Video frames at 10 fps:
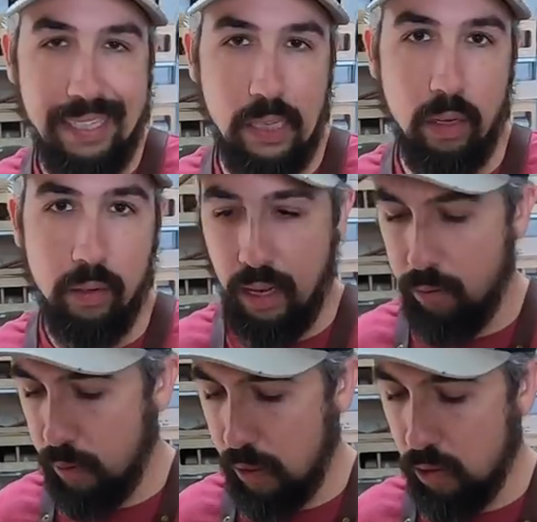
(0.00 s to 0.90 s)
see it on
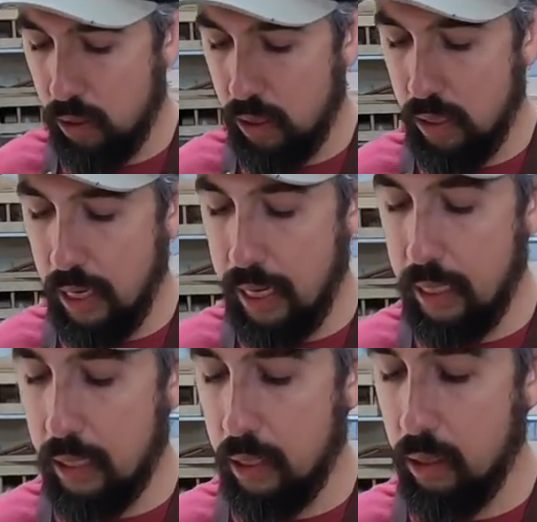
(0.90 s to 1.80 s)
camera, but there's just the
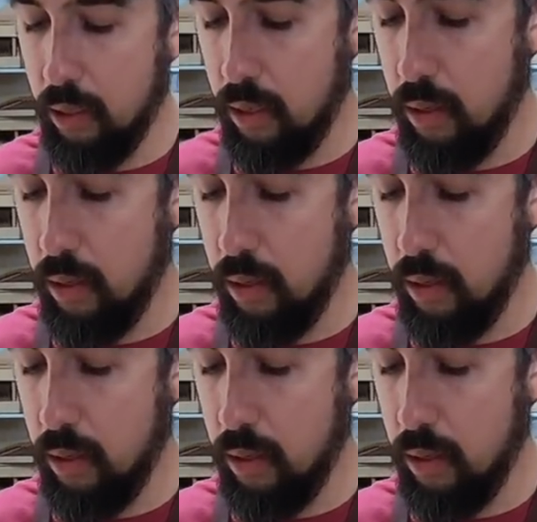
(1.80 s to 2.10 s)
tiniest little